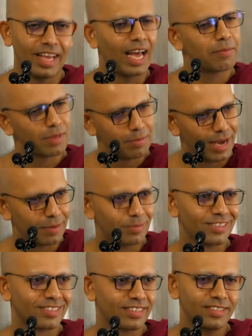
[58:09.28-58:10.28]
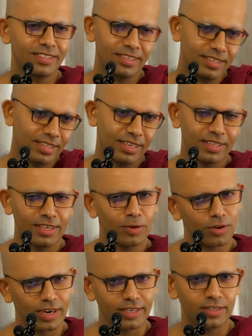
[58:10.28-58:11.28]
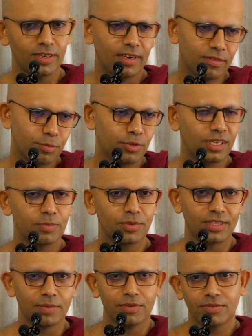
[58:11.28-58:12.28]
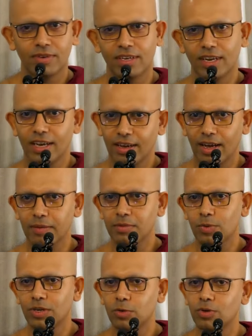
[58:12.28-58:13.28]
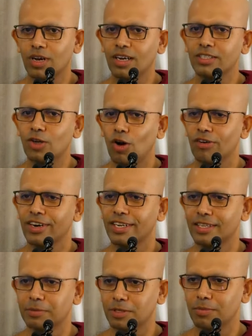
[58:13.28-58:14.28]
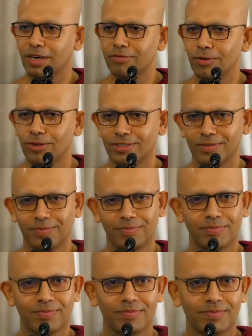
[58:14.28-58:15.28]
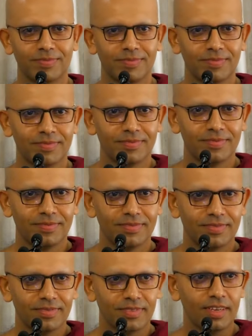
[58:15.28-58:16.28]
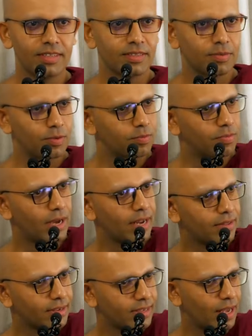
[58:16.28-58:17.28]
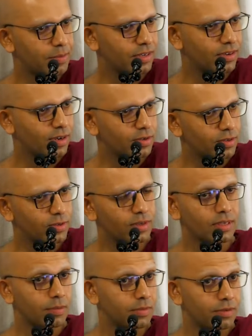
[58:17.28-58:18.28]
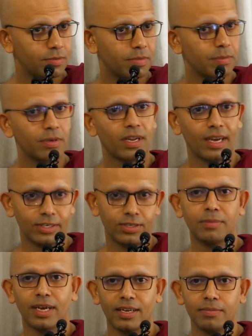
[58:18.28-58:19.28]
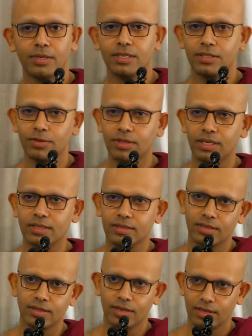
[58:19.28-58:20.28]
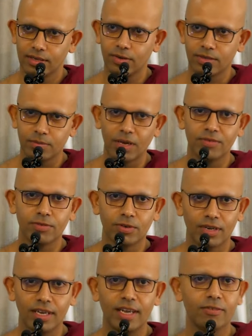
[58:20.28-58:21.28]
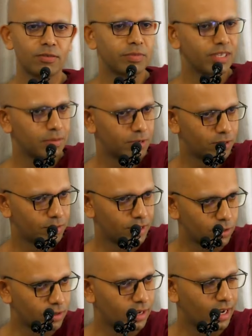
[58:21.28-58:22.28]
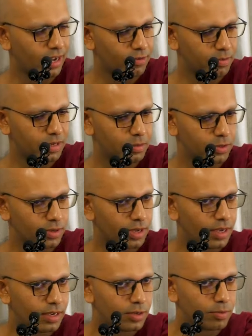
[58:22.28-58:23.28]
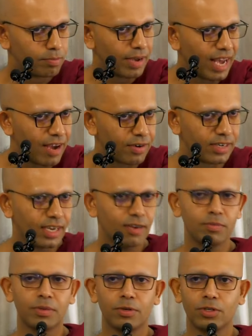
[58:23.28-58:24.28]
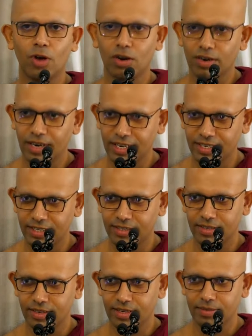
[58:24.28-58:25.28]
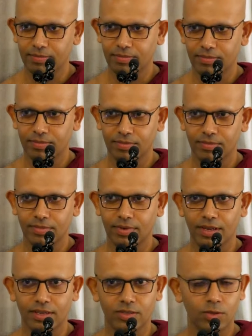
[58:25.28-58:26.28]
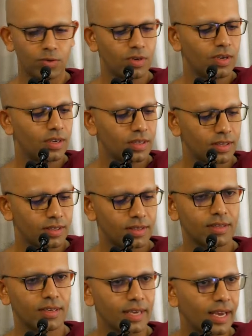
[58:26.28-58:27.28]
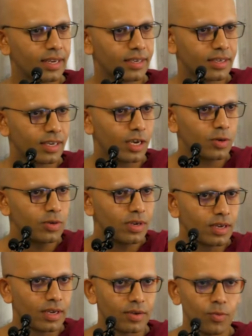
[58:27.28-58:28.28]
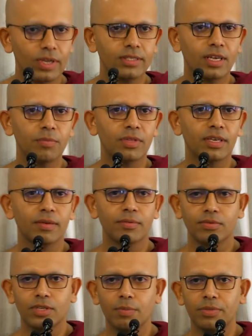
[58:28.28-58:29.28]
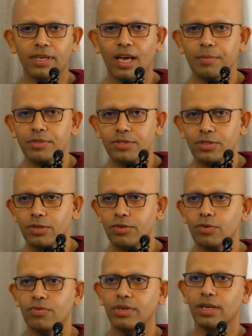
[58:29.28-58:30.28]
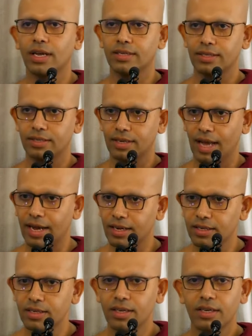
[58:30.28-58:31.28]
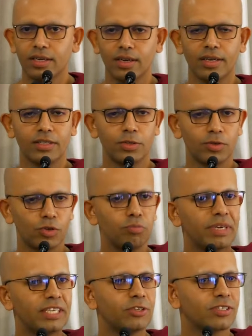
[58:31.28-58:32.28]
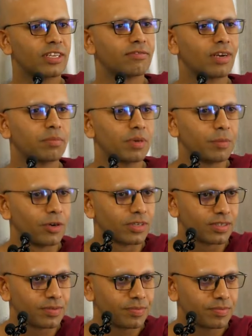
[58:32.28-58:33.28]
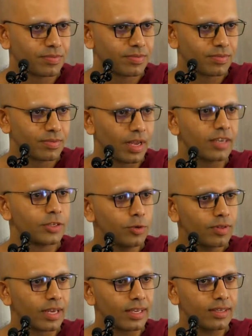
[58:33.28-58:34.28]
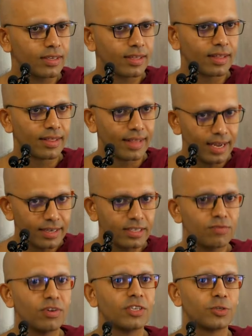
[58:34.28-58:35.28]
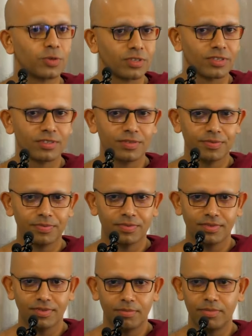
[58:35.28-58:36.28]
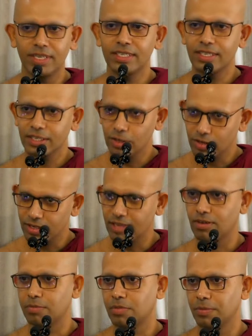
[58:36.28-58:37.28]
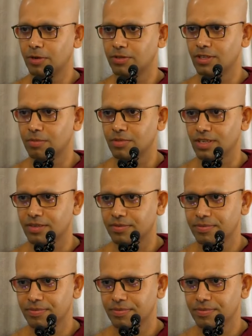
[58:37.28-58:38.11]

I am the bad person. You see, they're all right. You don't have to put up with them. It's fine. I'm the one who can't tolerate them. It's my fault. Right? So bad things happen around you, and sometimes people are actually bad, but you think, no, it's my fault. I have to be able to be good. I have to be able to bear it. I have to be able to tolerate it. Right? So again, now when something happens to you, you feel, as I said, anger. Right? You beat yourself up about it. And you think that is virtuous. Beating yourself up about something.